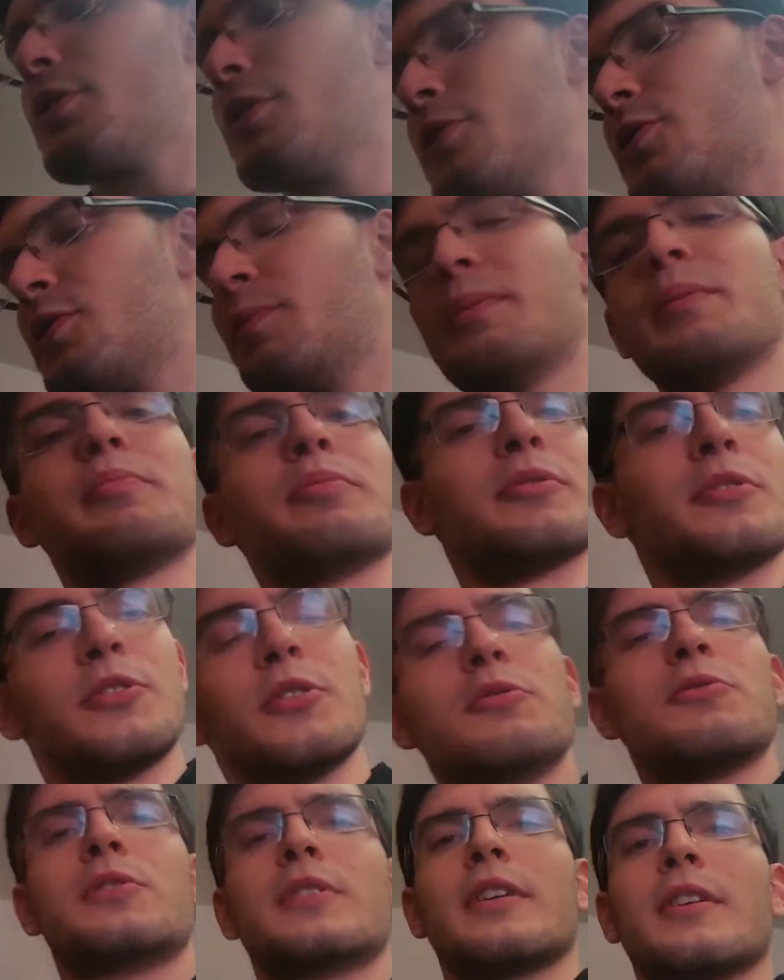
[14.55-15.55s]
I should be
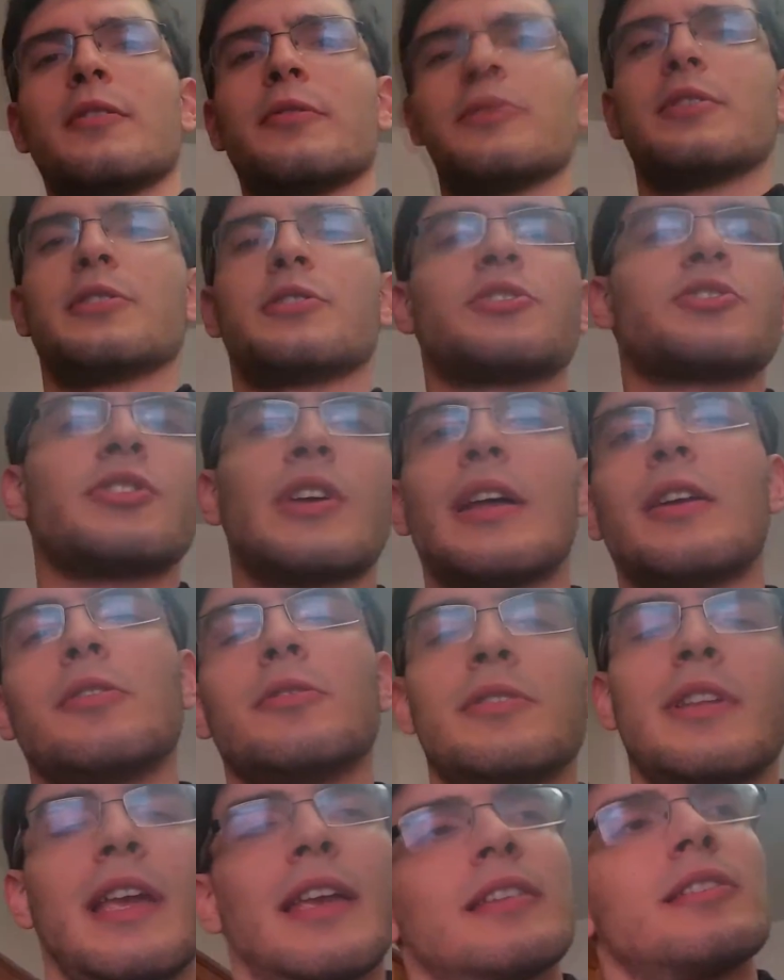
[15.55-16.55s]
producing on this
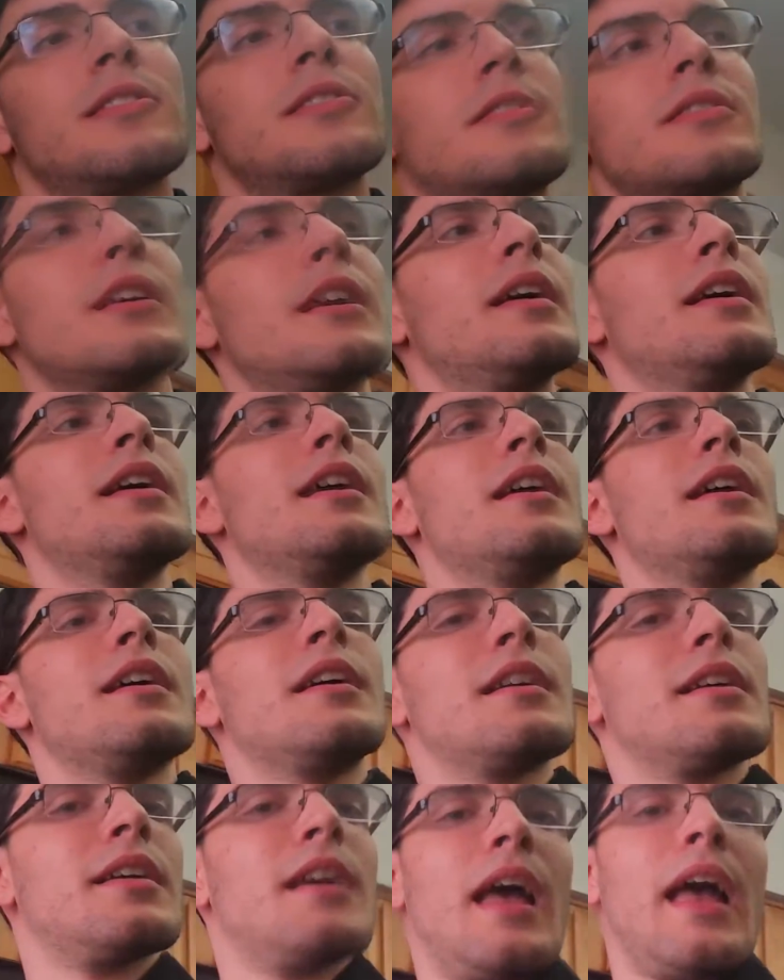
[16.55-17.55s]
channel next.
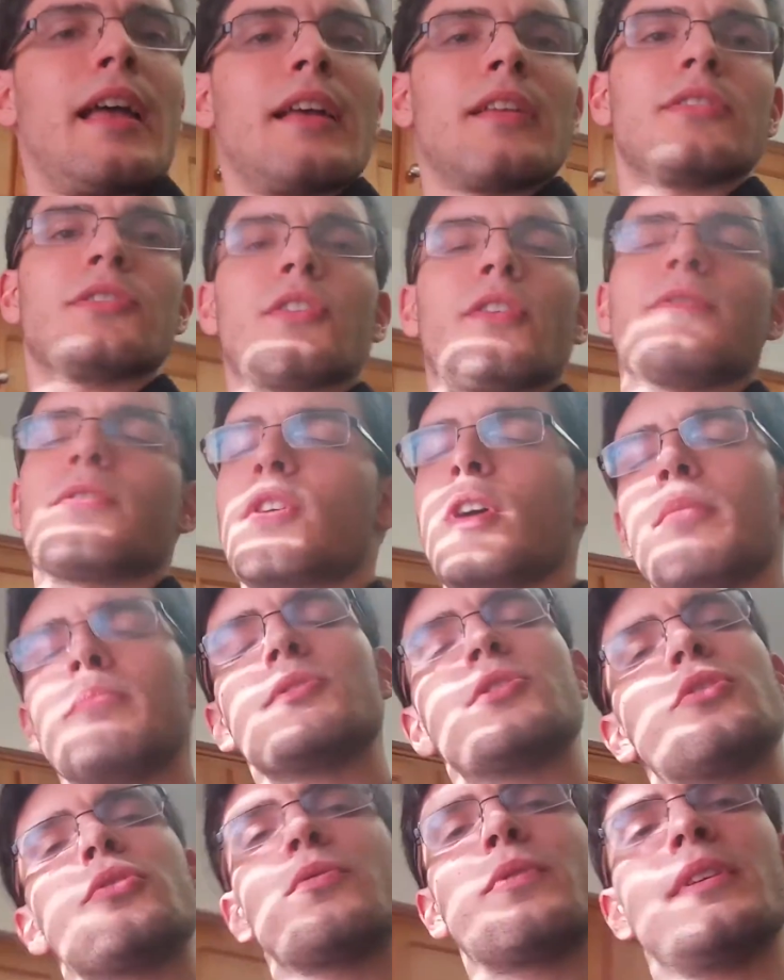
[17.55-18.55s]
And I've come
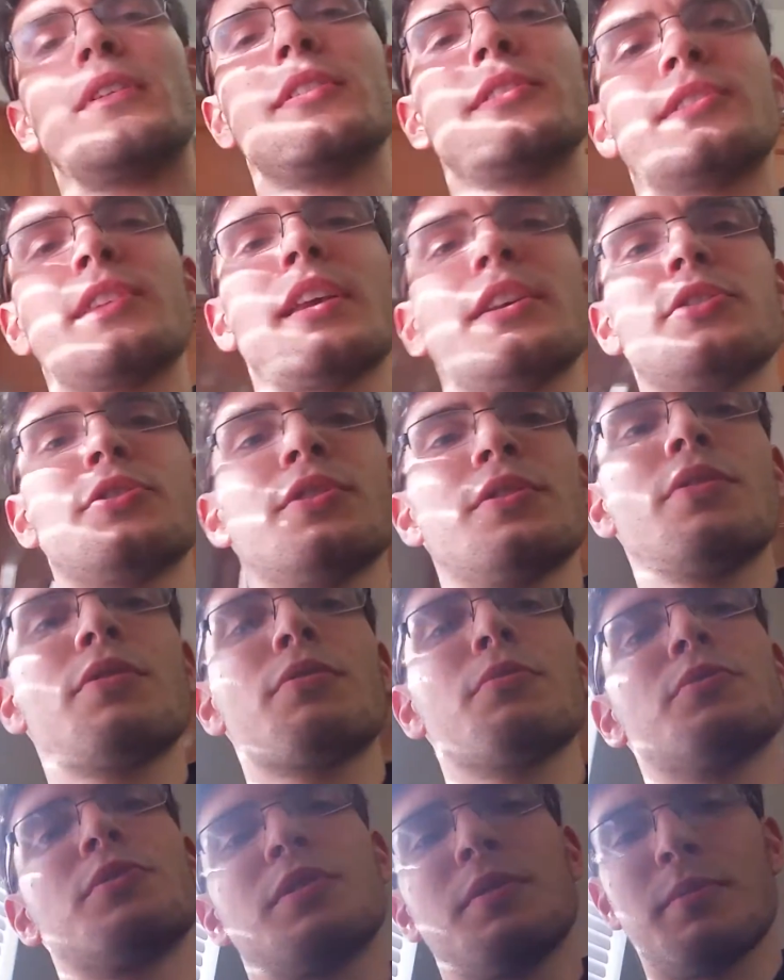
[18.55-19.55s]
to the realization
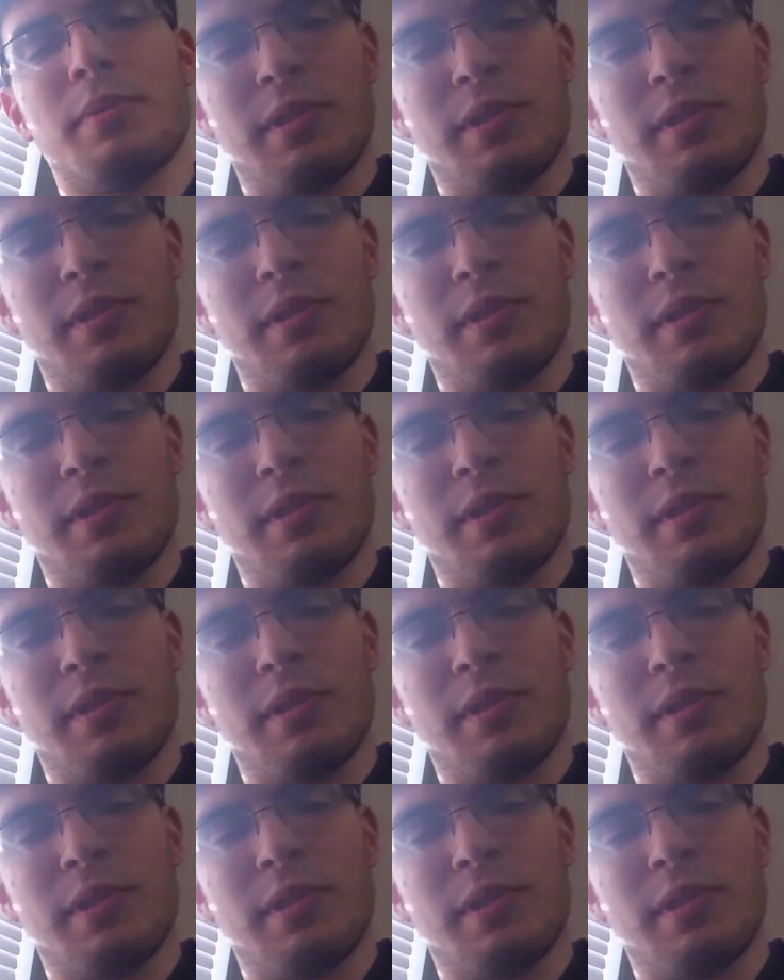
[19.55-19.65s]
through some